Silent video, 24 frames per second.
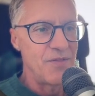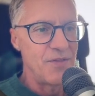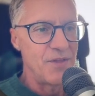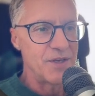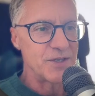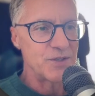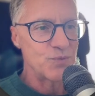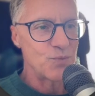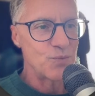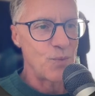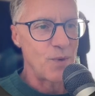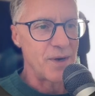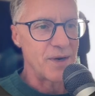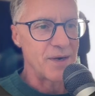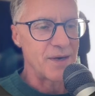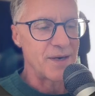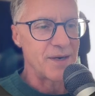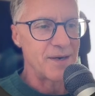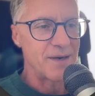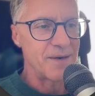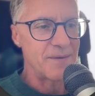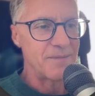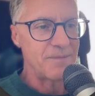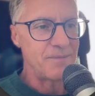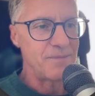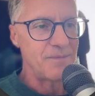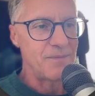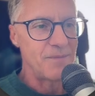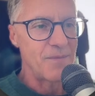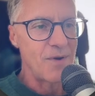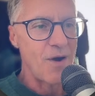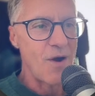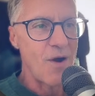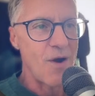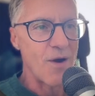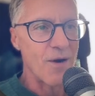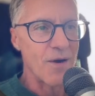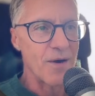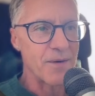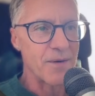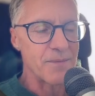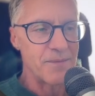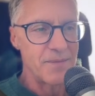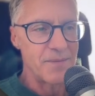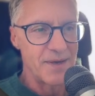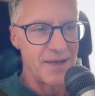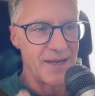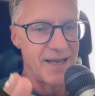this one are
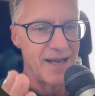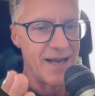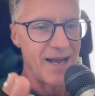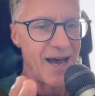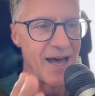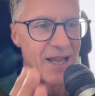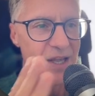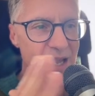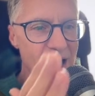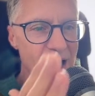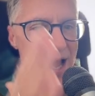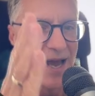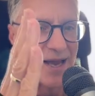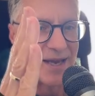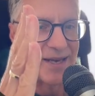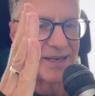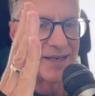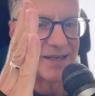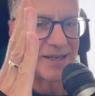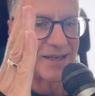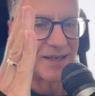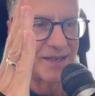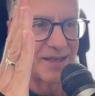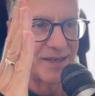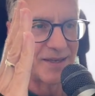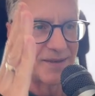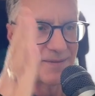aligned